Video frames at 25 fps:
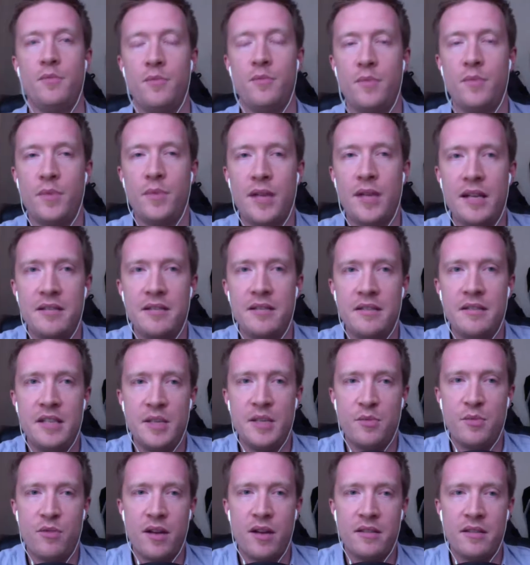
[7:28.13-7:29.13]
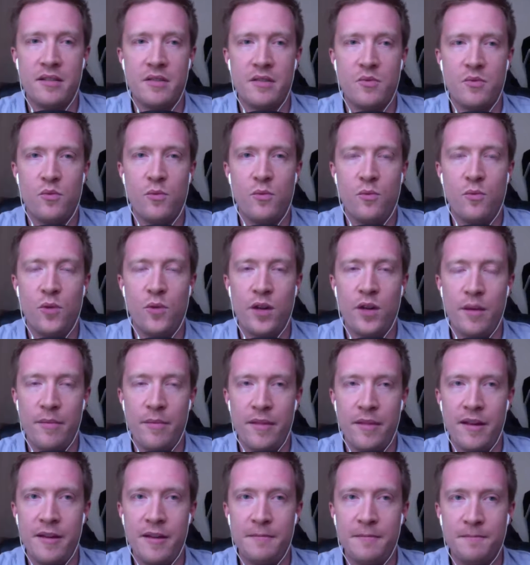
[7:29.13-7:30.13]
Cantonese practice when I'm
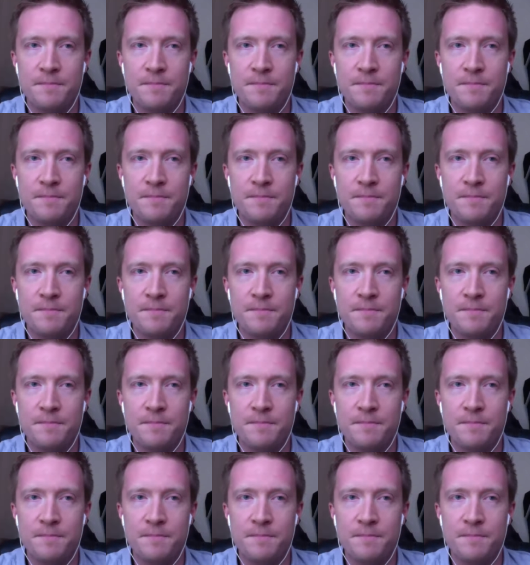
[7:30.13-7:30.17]
there?